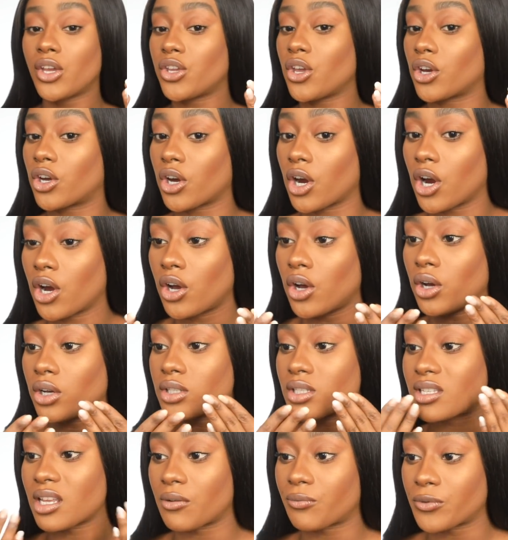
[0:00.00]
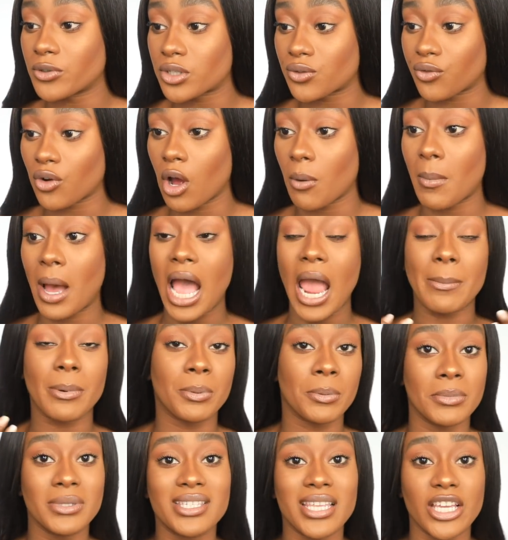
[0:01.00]
Your girl suffers from
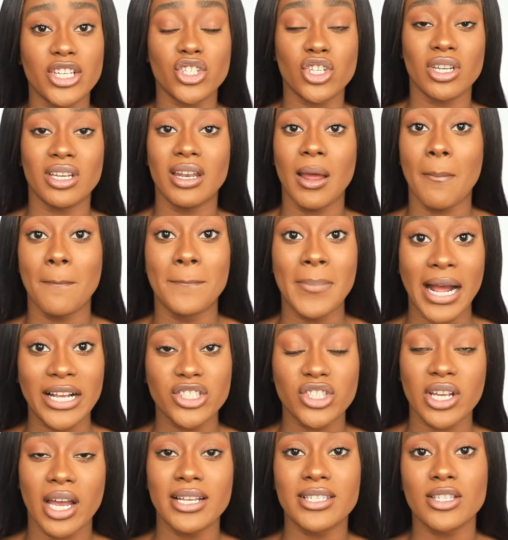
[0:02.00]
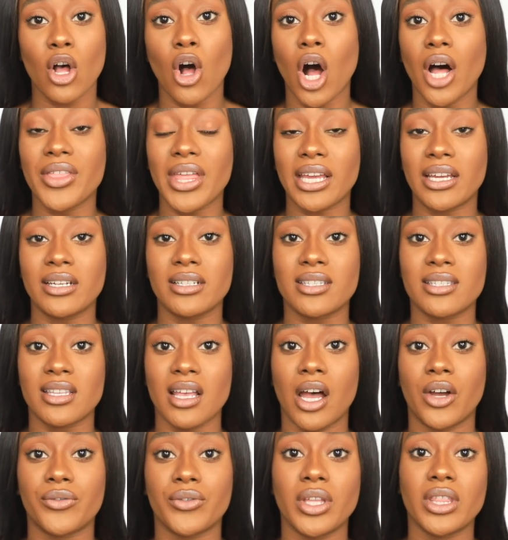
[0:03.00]
hyperpigmentation, manchas, all that good
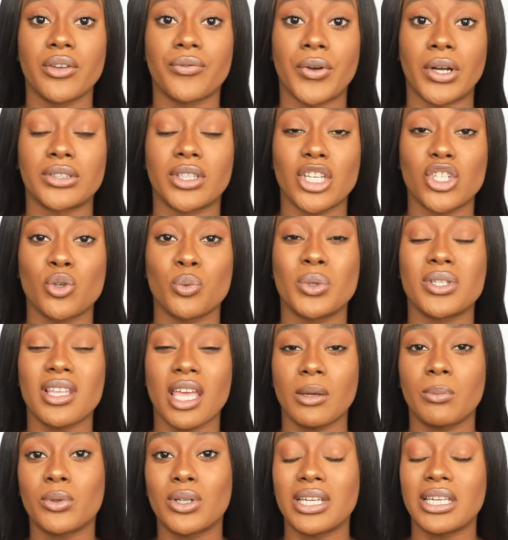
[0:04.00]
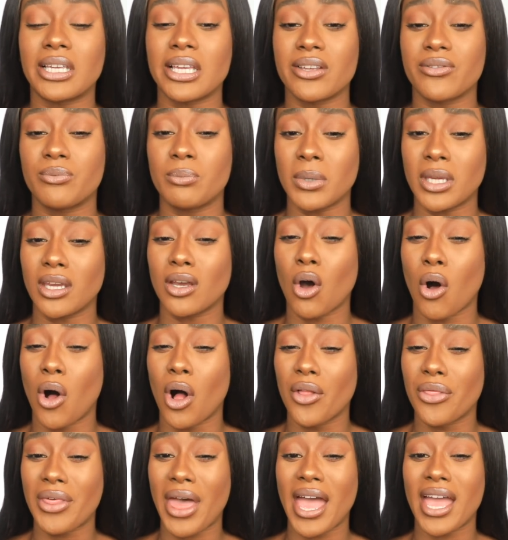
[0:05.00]
stuff, and the foundation was able to give me
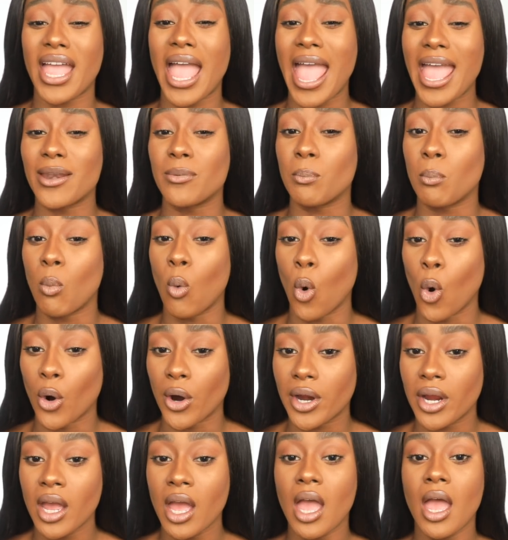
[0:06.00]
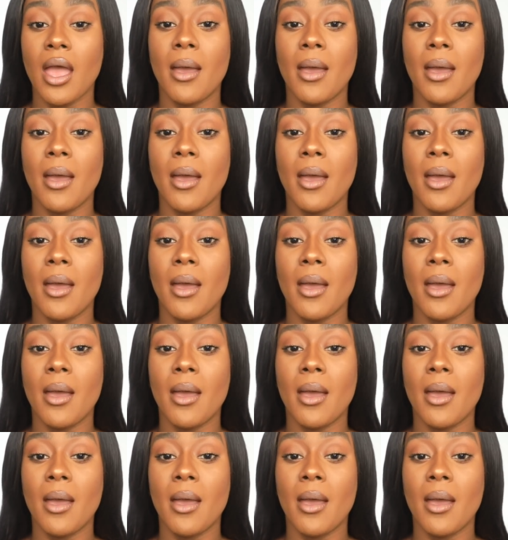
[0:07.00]
all that and more.